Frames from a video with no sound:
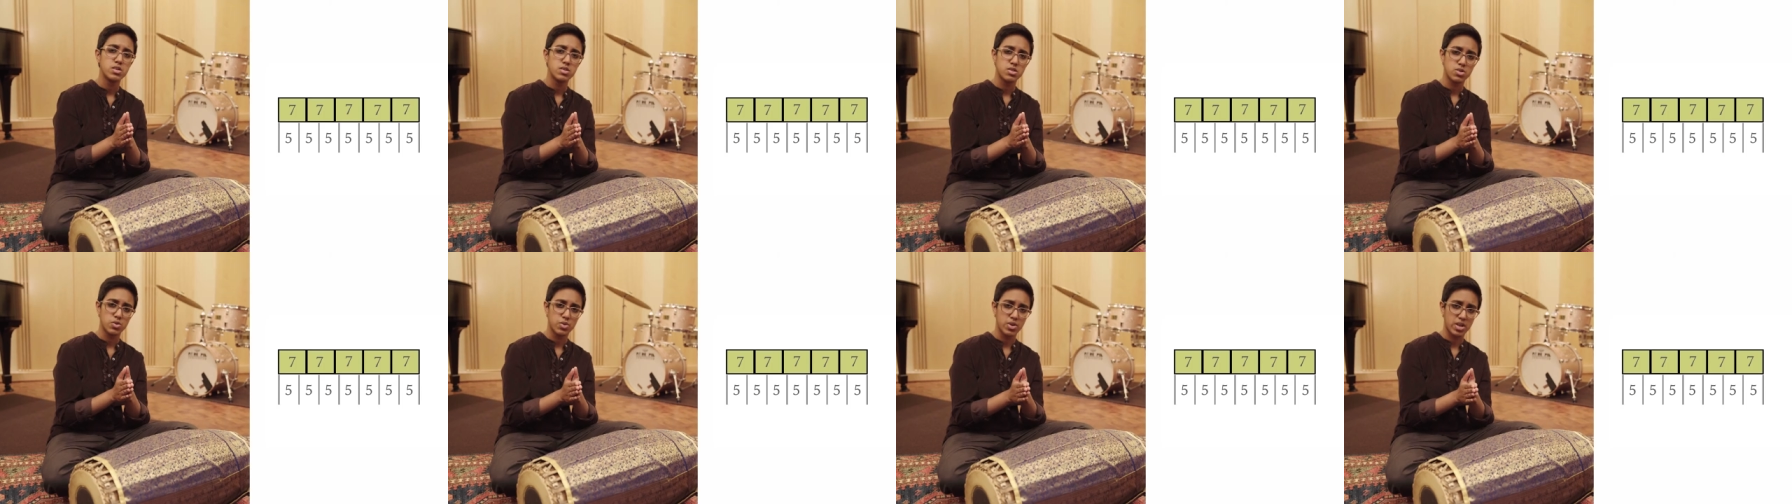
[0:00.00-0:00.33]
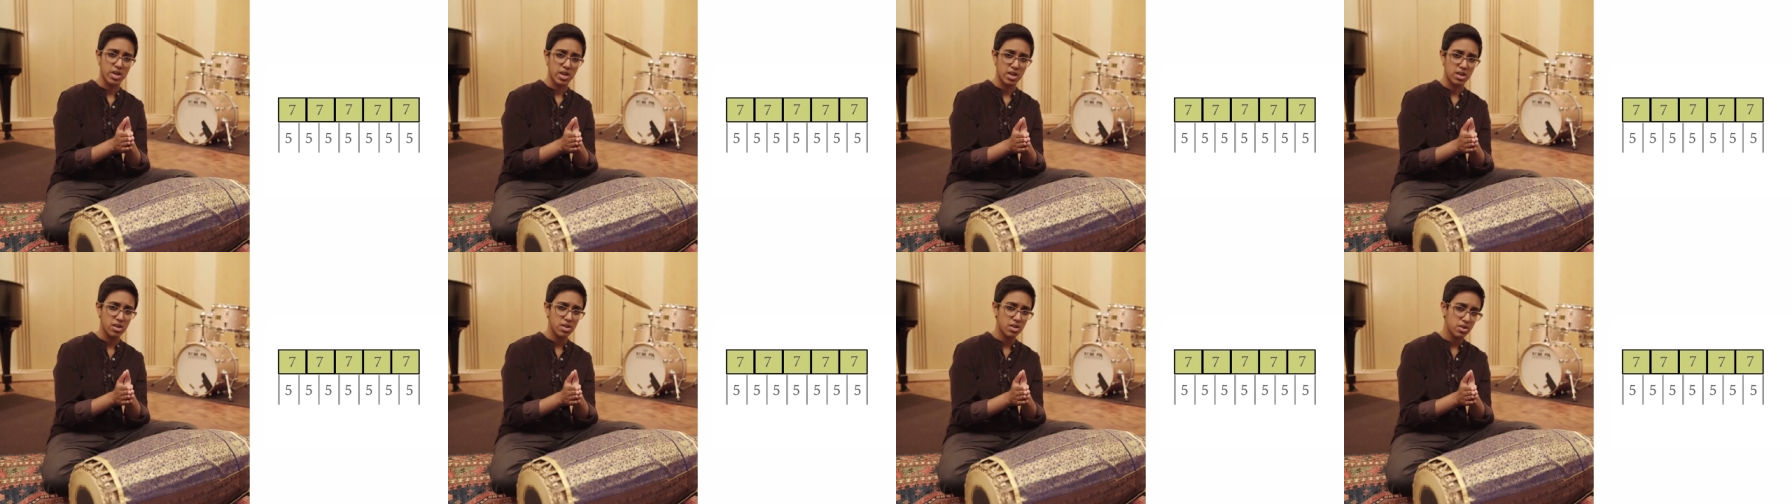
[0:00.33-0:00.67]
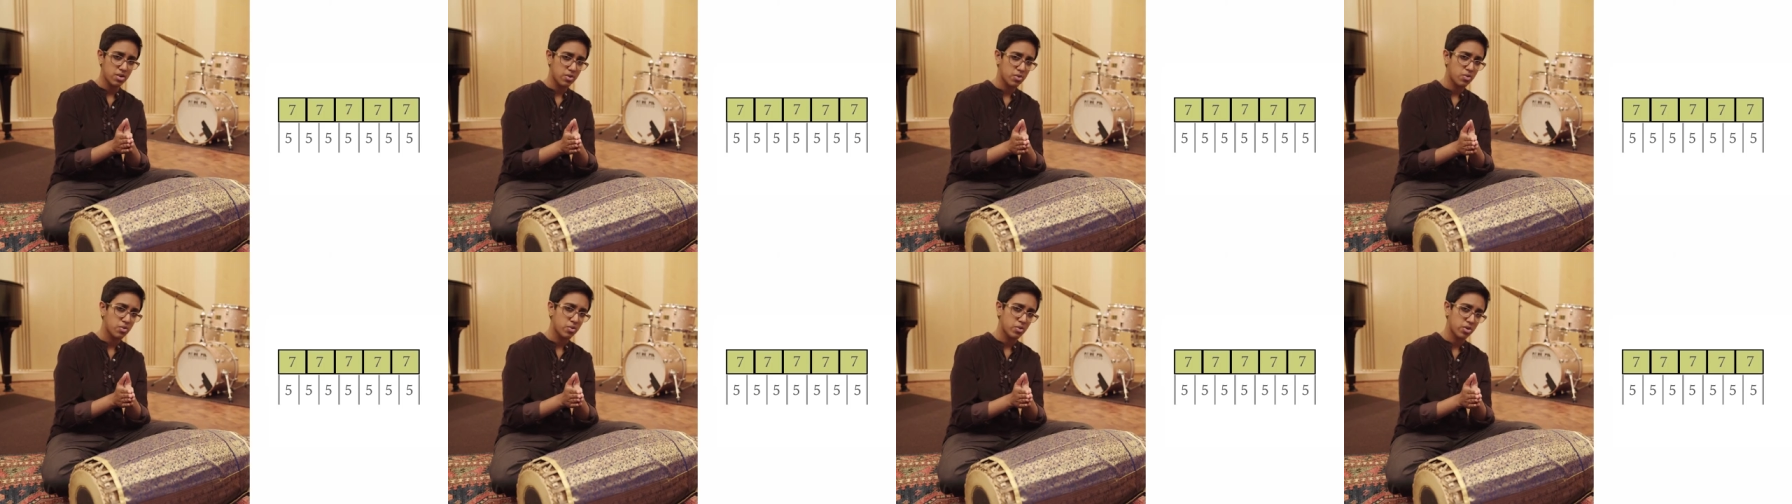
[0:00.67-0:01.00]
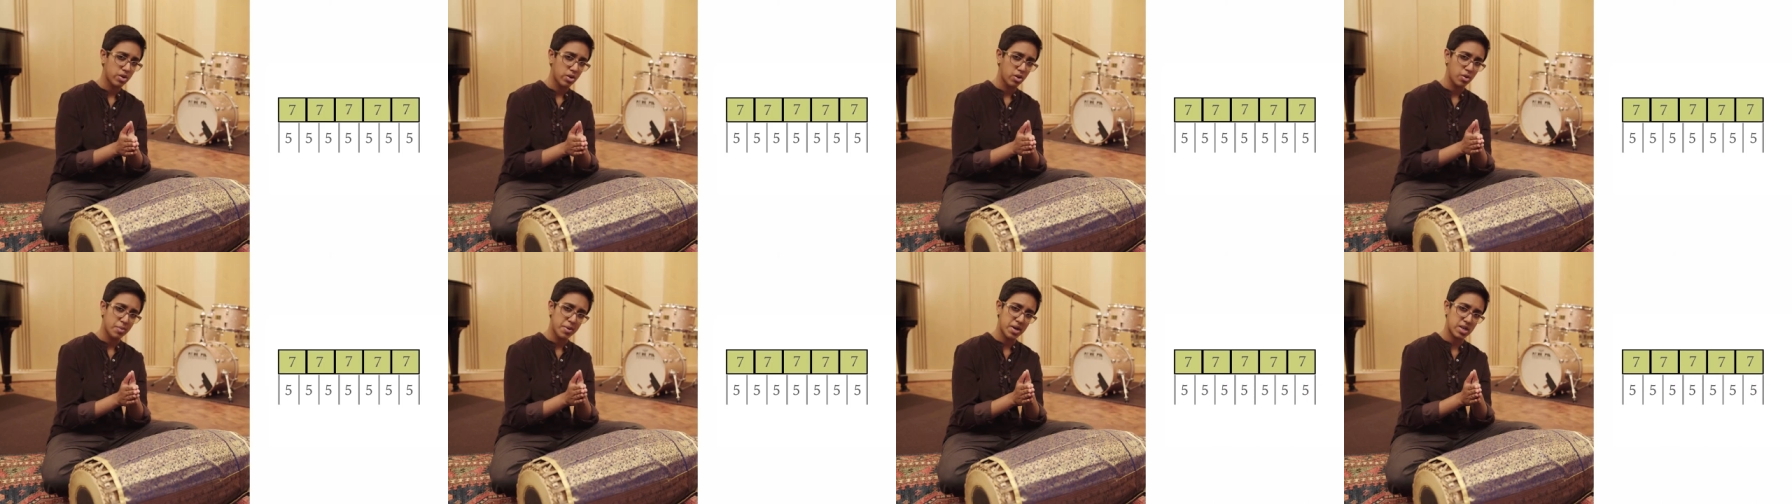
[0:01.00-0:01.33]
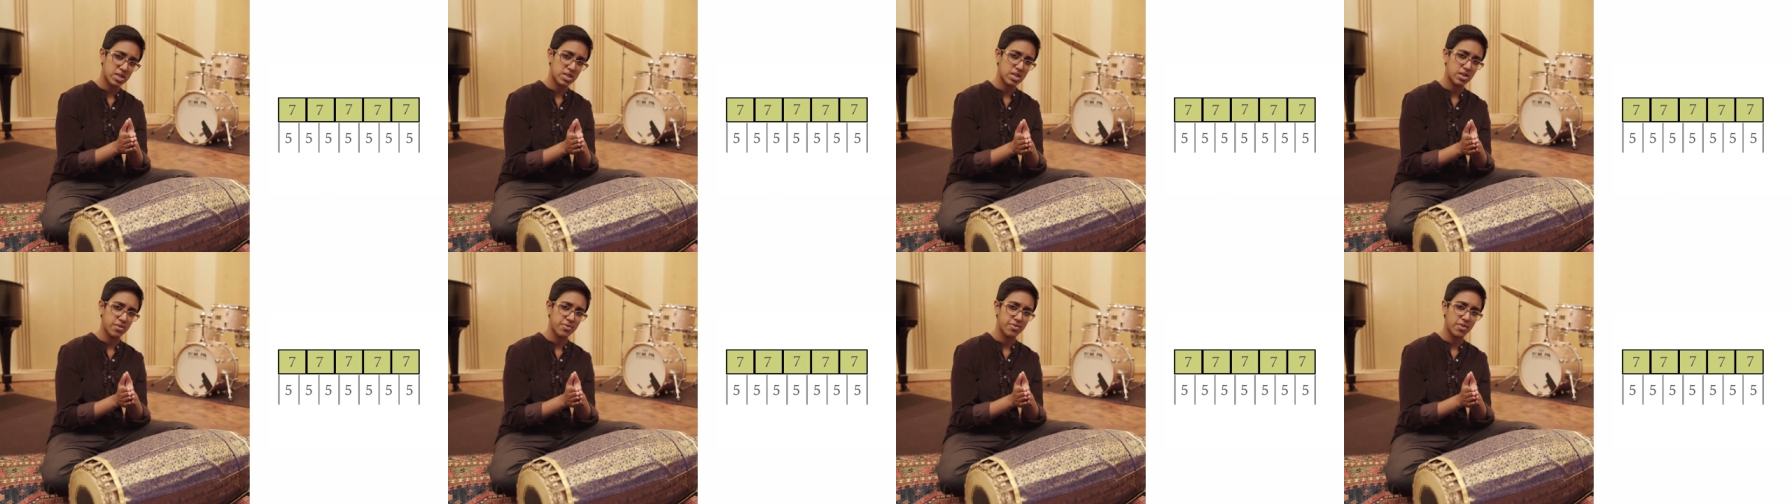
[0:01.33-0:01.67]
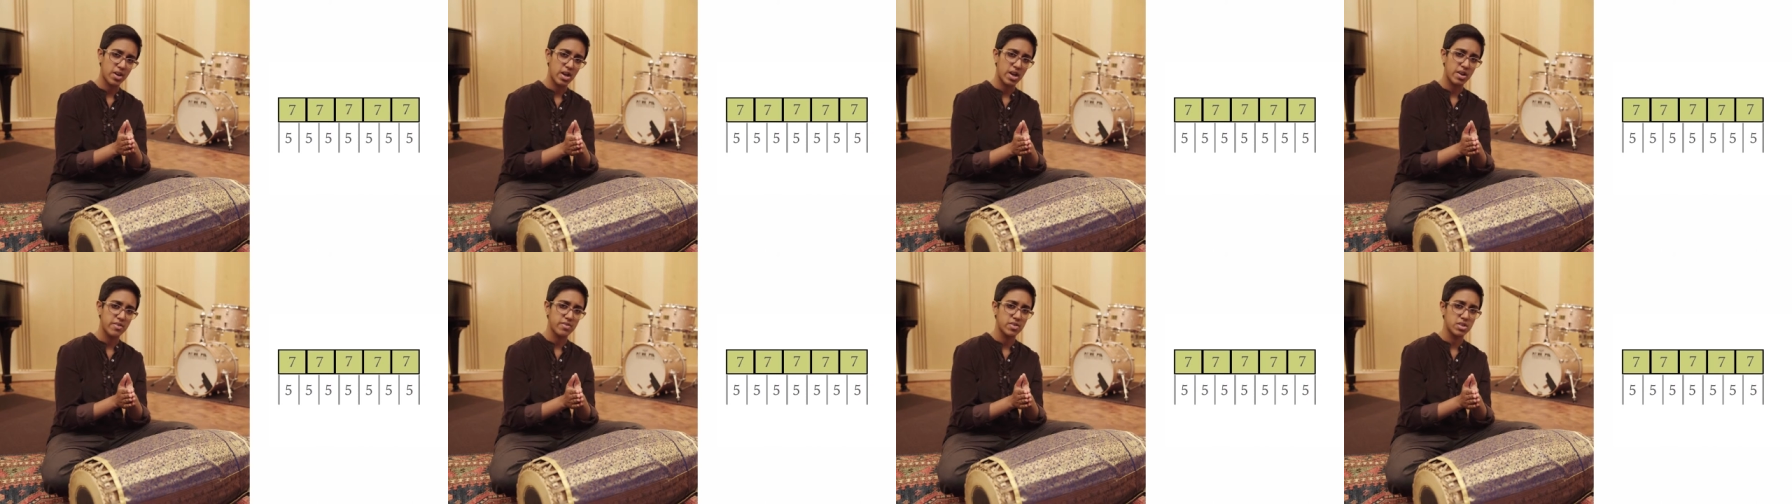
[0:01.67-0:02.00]
So again, we'll go back to the
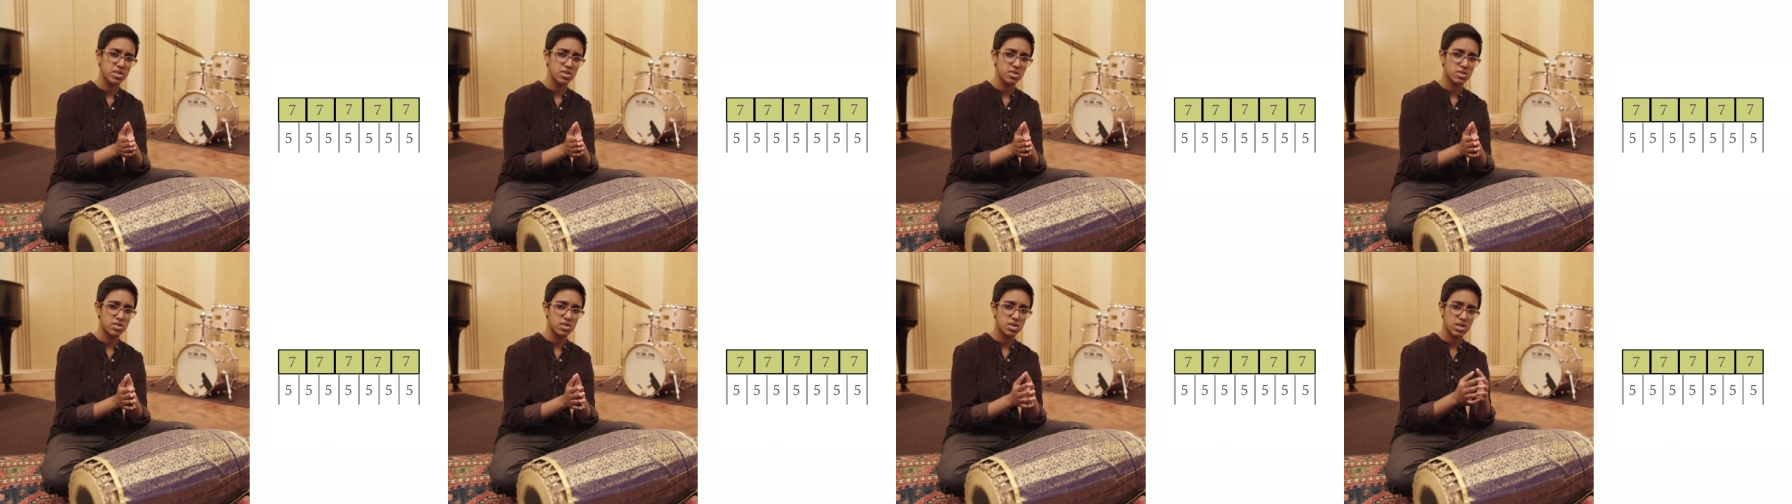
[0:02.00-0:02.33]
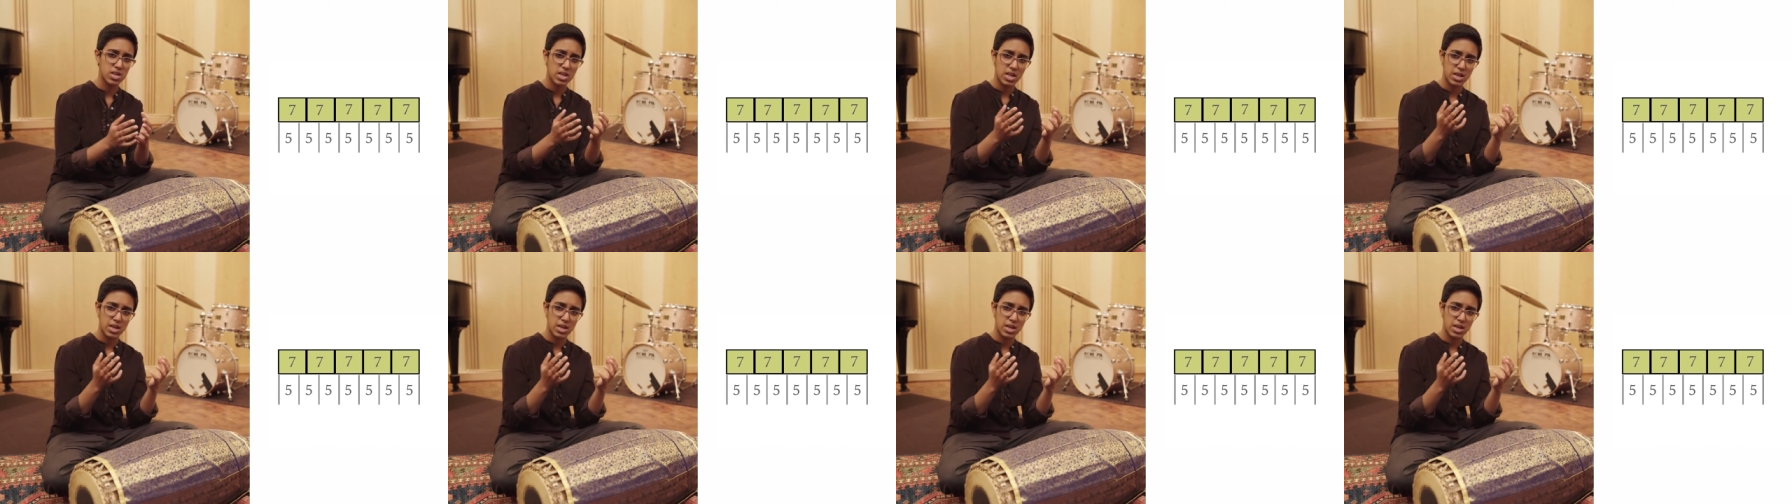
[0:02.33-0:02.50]
5 and